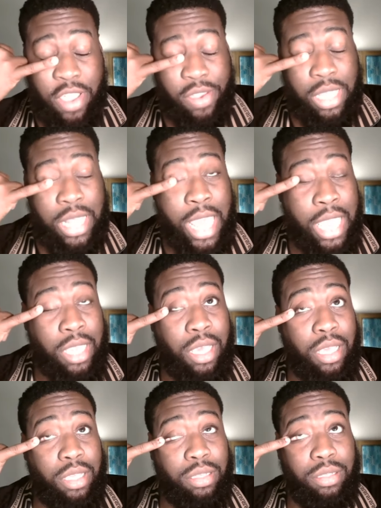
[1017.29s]
very like
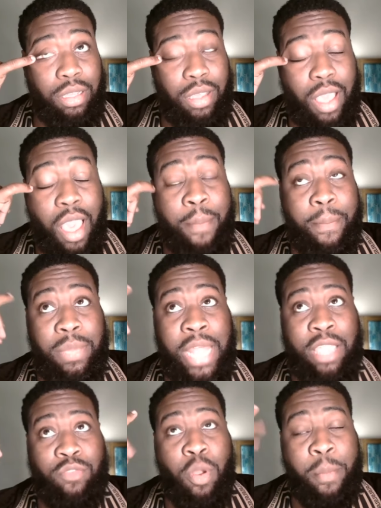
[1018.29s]
um
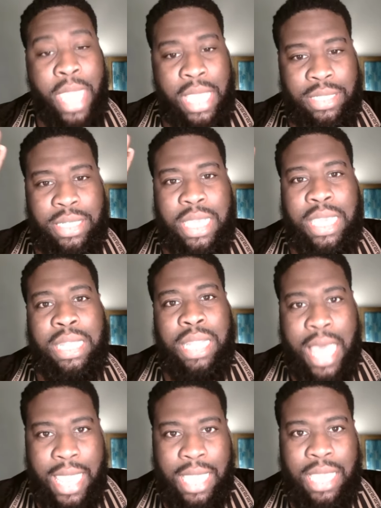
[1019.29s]
like romantic and
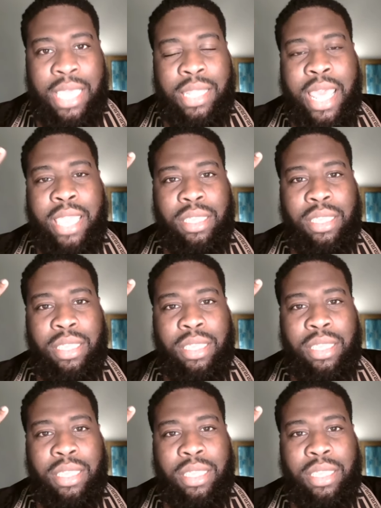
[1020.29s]
light it is